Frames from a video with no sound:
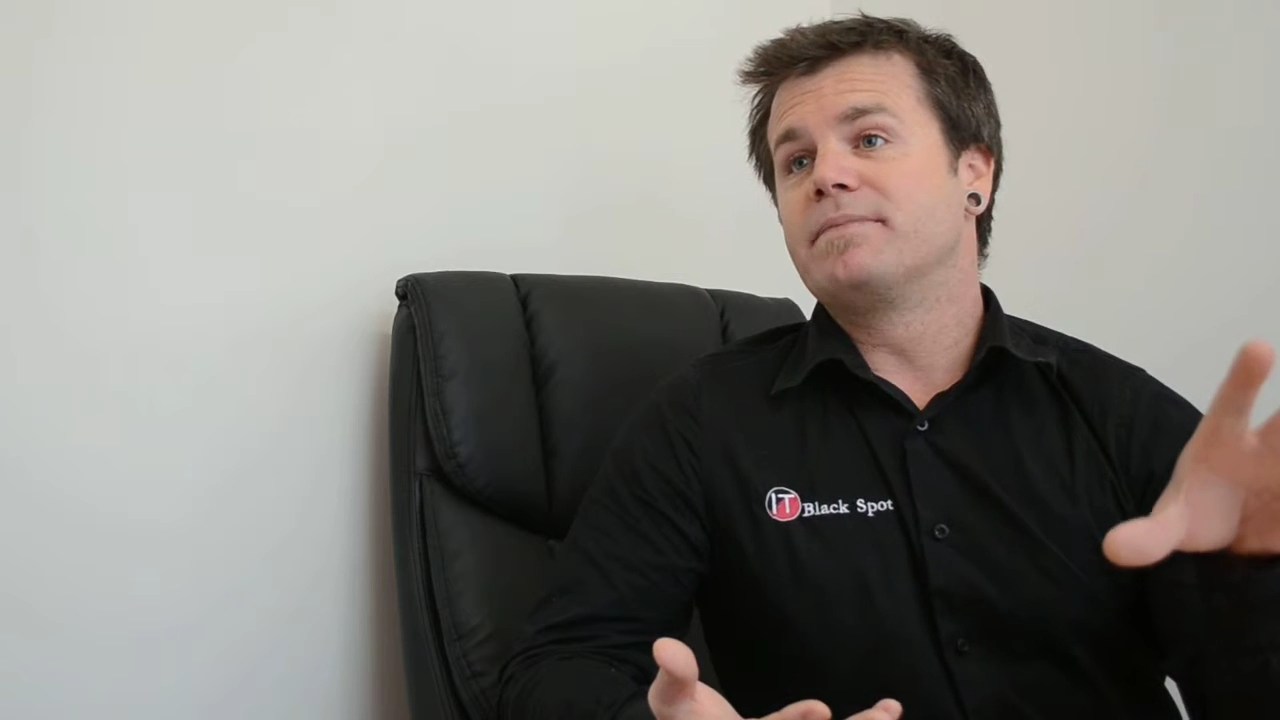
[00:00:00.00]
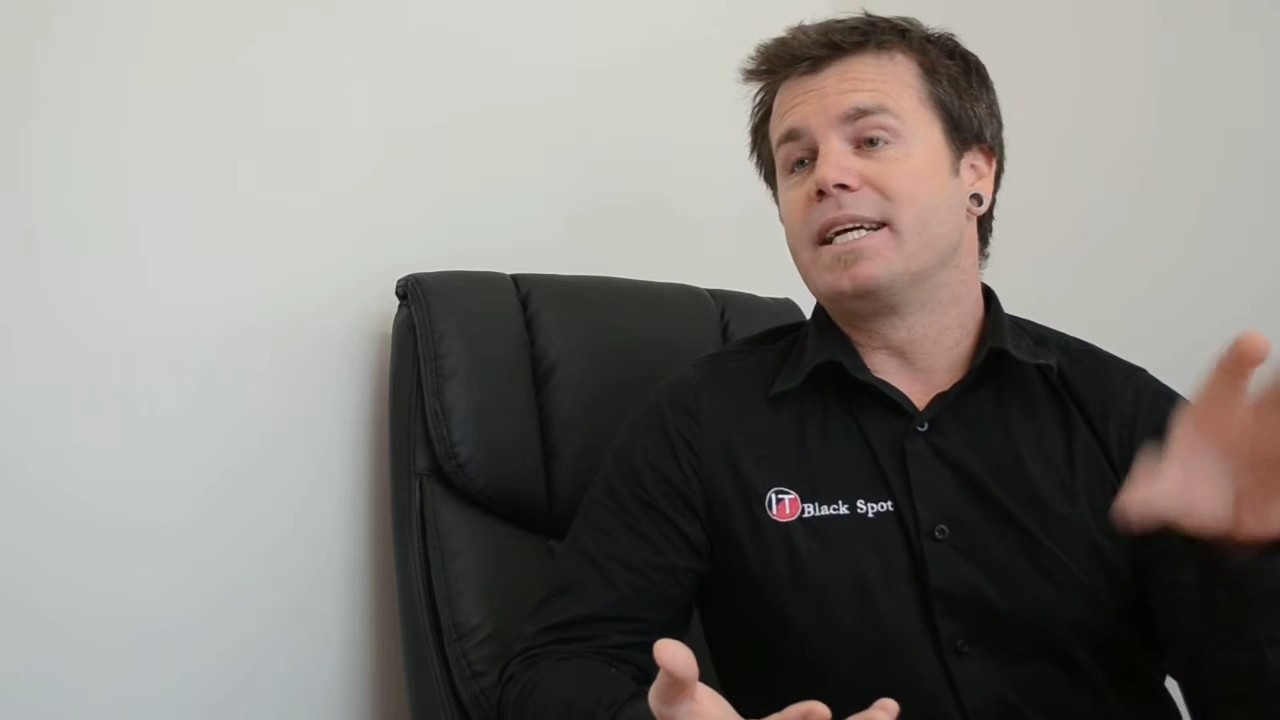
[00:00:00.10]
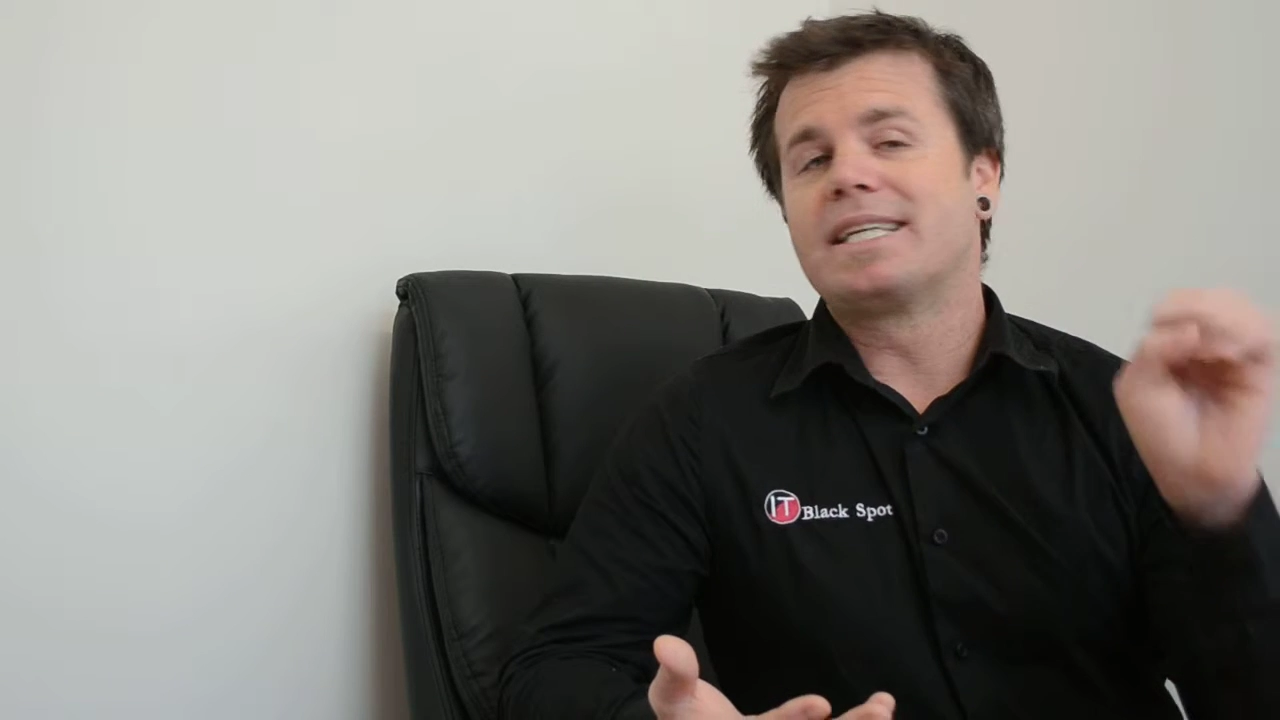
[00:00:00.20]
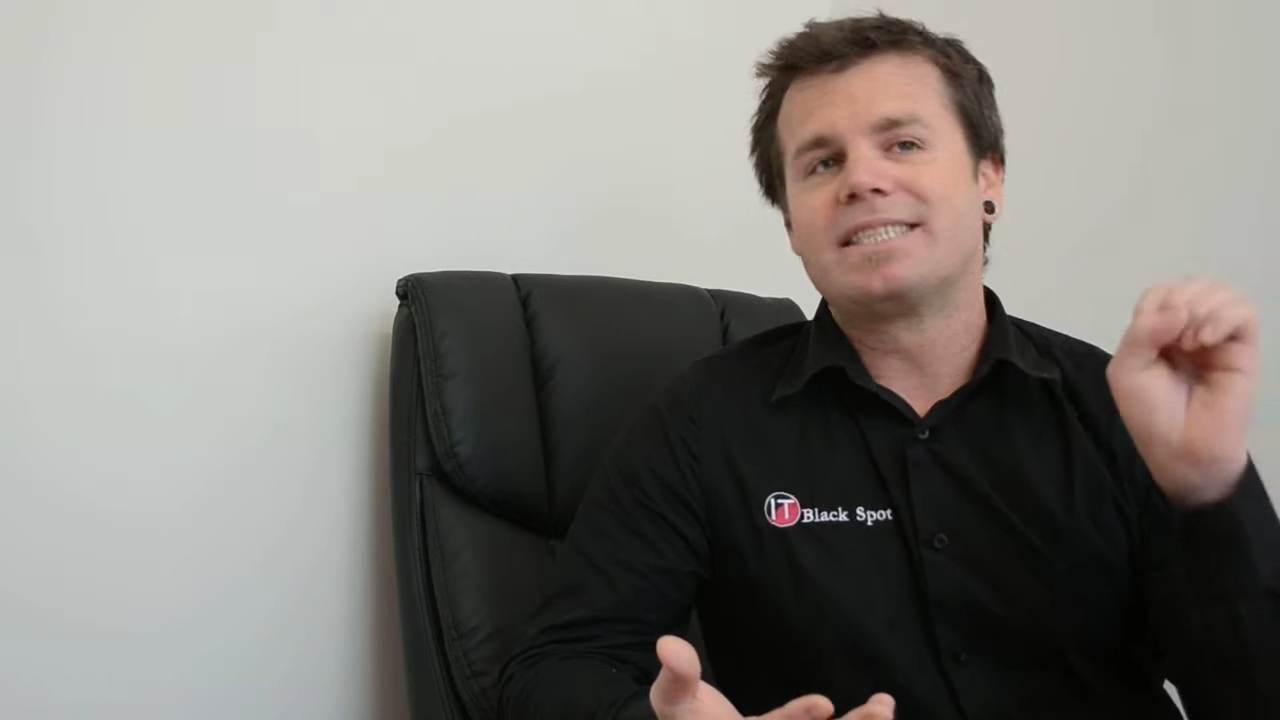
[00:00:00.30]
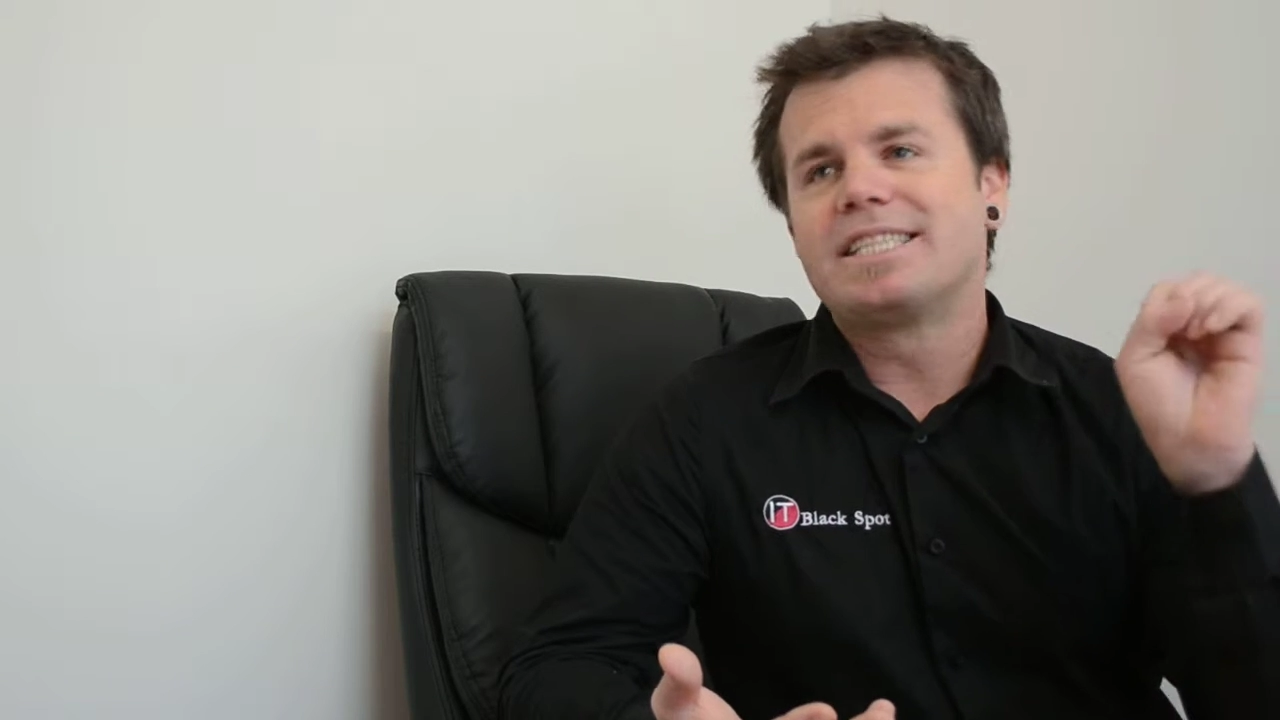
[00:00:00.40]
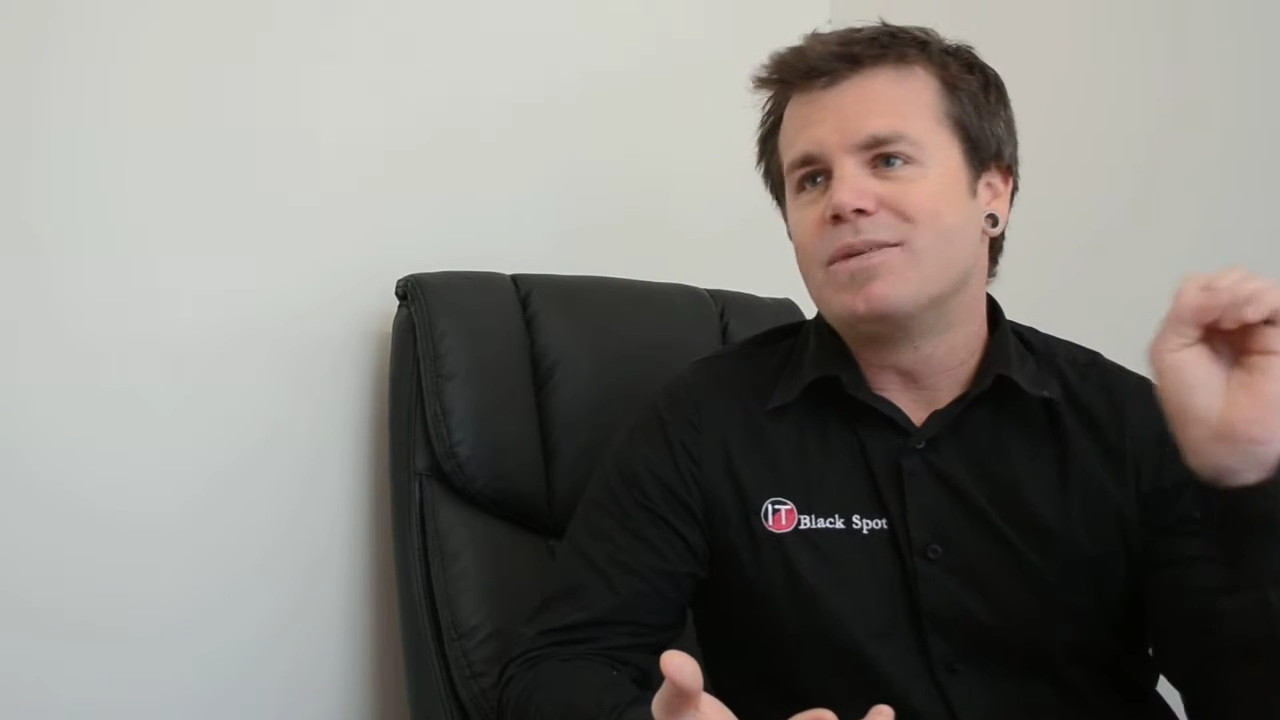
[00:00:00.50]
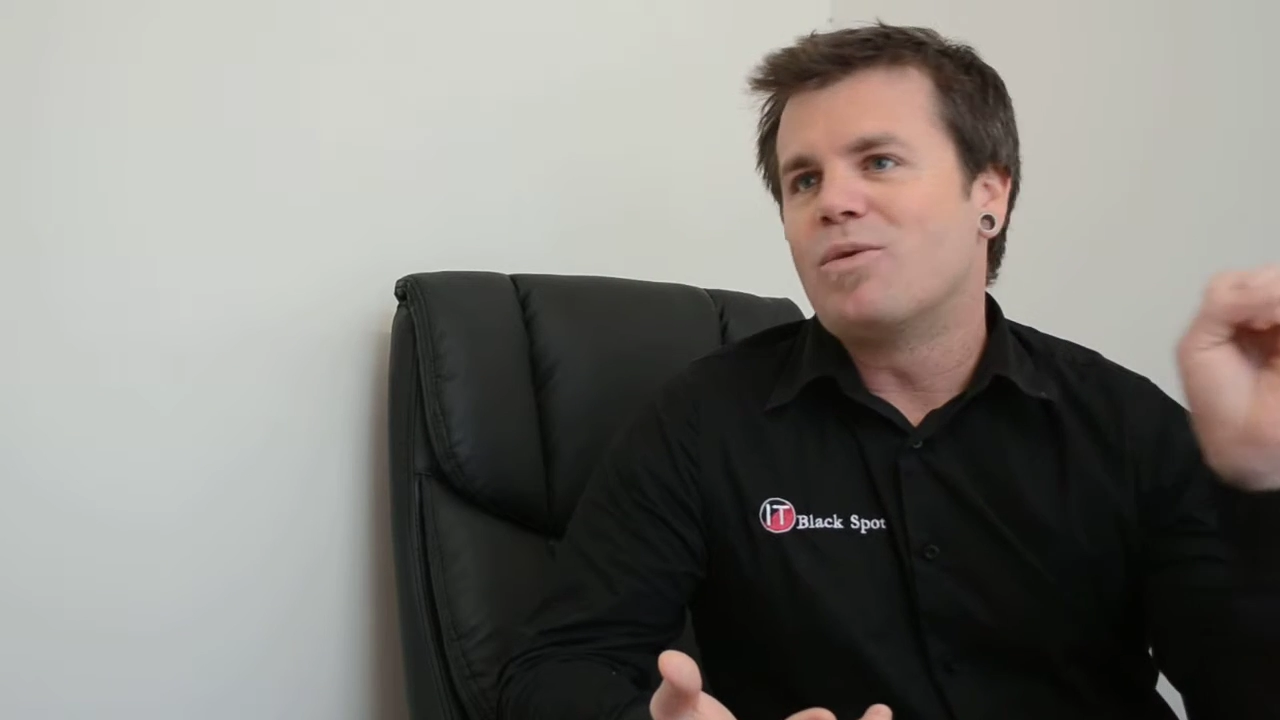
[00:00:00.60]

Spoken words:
It doesn't actually